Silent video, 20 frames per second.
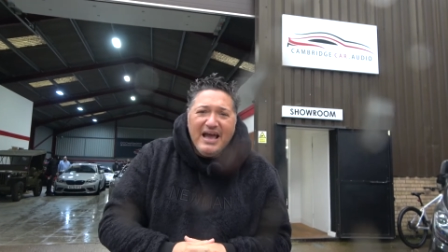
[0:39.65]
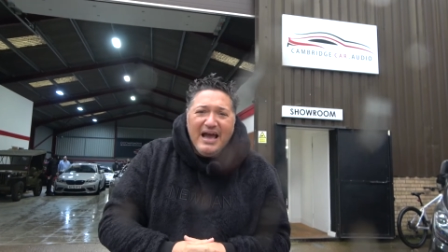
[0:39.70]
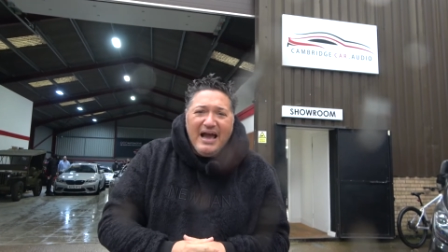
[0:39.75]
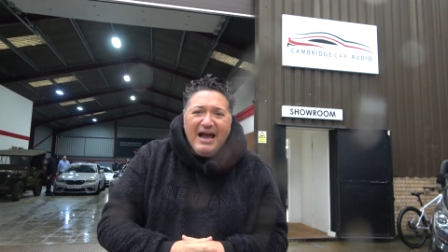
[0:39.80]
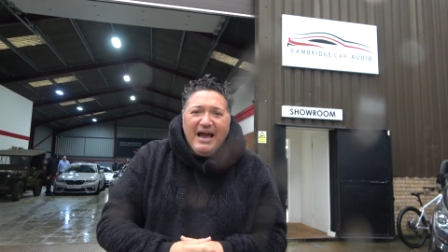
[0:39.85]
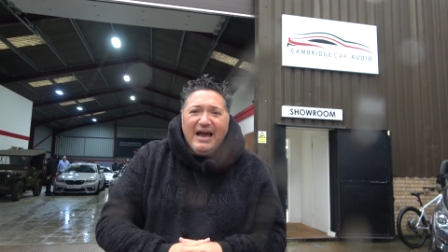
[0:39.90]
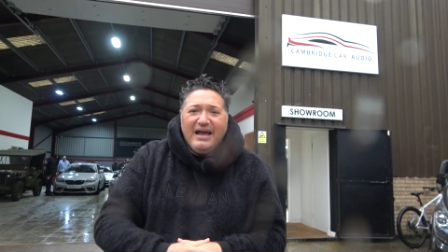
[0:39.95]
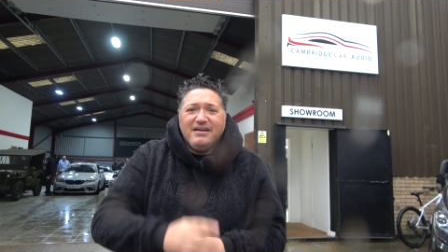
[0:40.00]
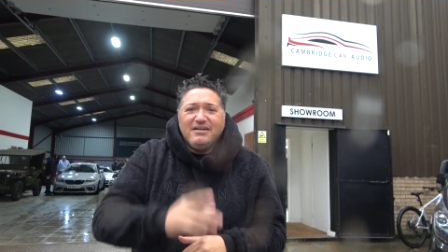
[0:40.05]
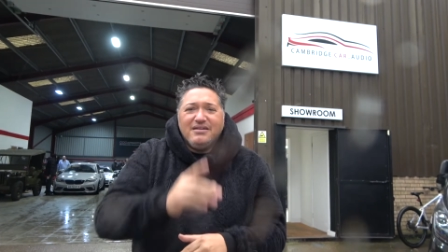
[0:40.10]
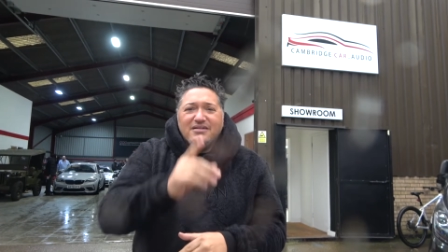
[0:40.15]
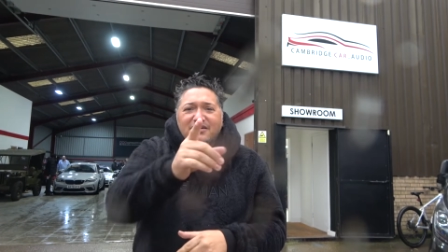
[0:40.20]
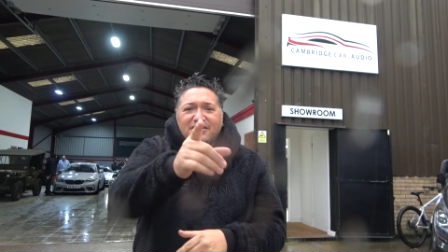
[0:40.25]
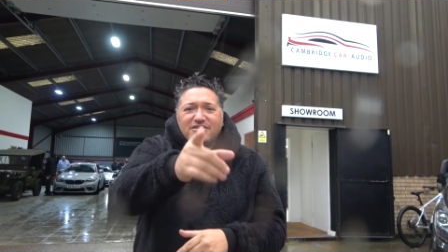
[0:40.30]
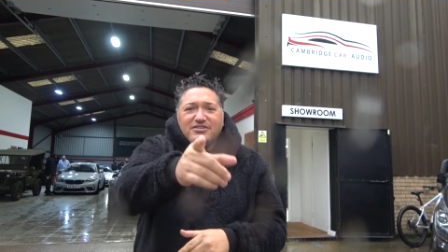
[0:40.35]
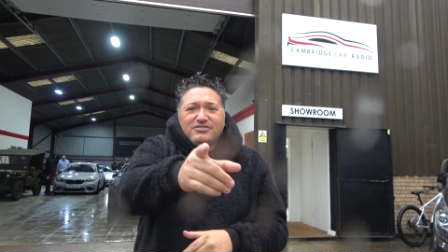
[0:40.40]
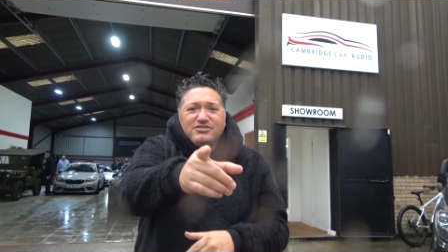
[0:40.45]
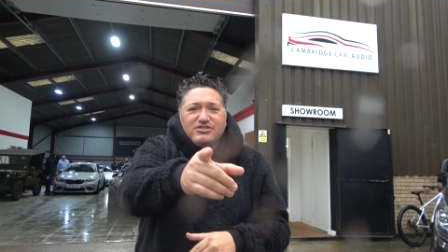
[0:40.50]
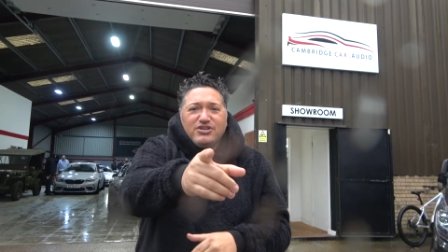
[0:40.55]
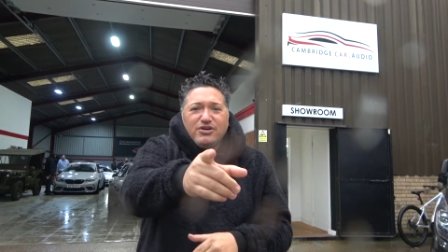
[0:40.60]
and
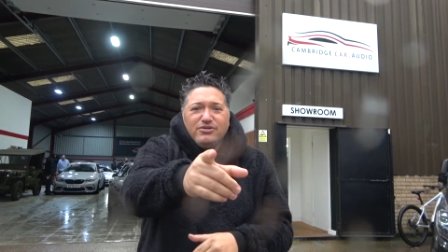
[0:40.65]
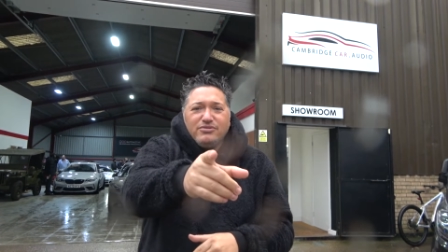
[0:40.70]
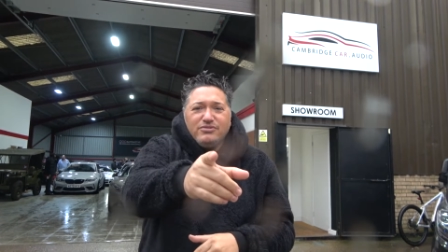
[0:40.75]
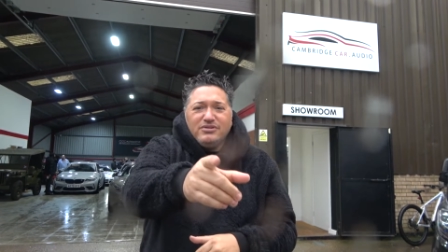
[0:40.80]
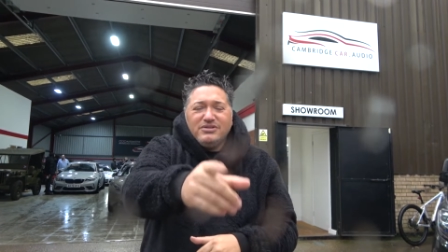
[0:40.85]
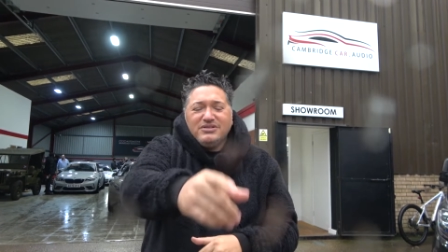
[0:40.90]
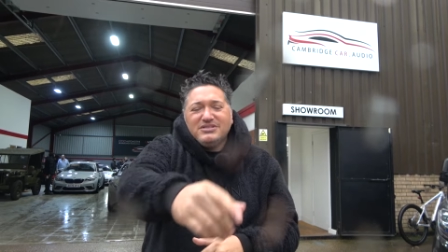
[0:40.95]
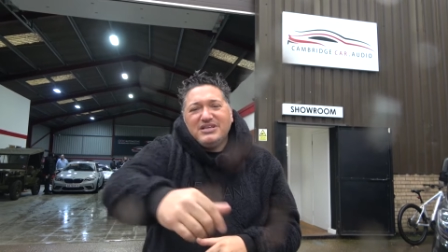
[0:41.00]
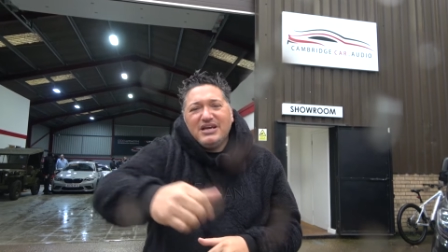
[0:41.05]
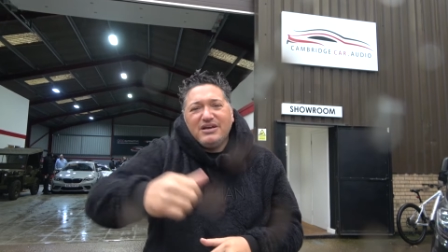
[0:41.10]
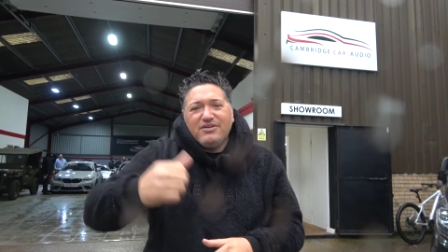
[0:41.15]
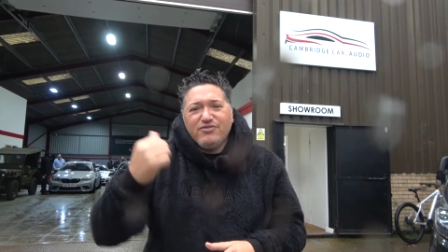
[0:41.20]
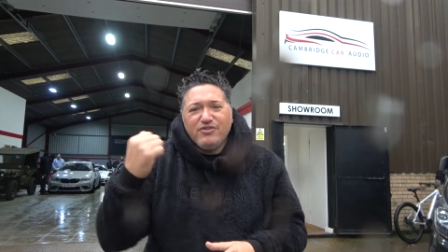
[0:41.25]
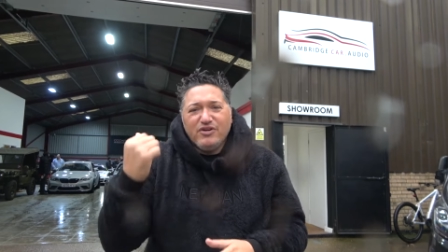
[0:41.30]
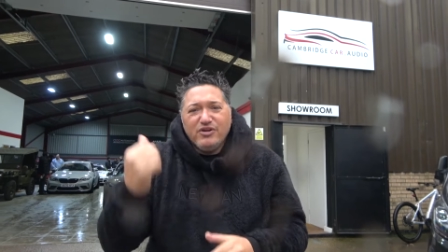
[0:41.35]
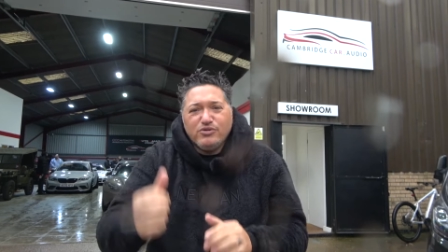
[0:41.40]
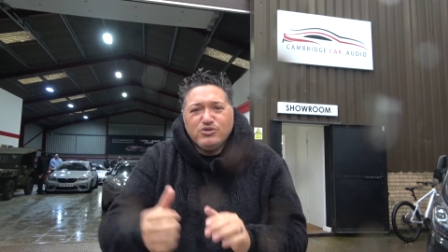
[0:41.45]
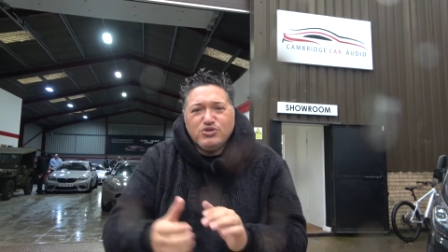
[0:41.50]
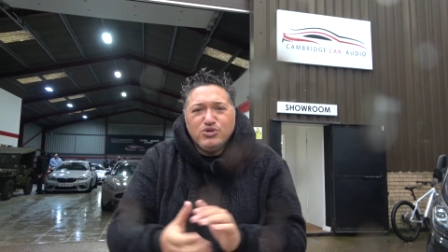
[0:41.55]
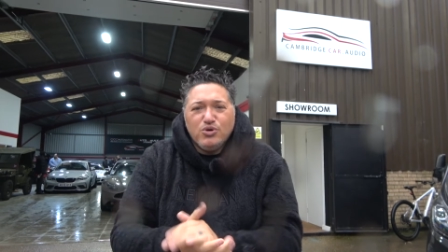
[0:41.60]
Scoot, take for a
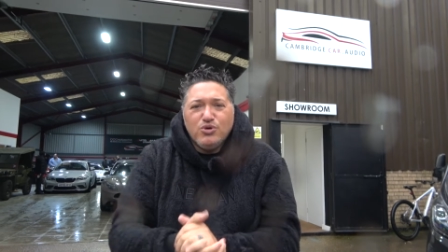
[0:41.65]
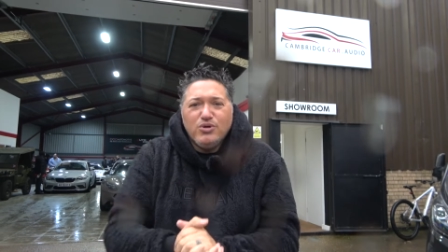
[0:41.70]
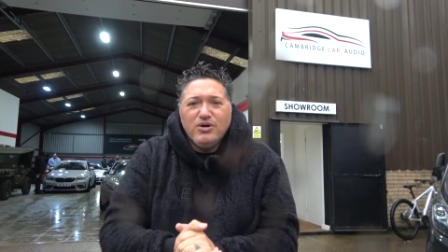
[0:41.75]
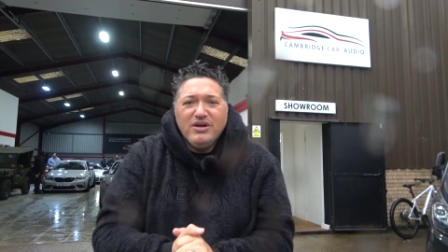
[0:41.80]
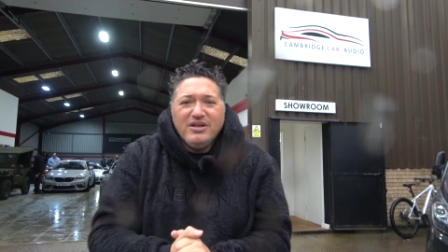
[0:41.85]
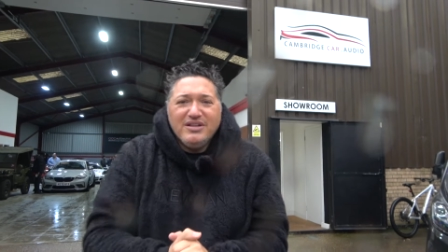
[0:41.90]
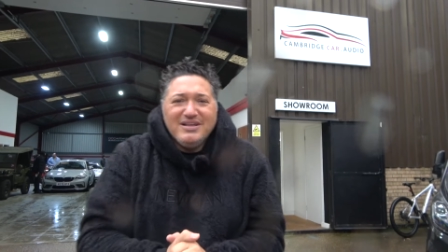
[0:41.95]
little tour.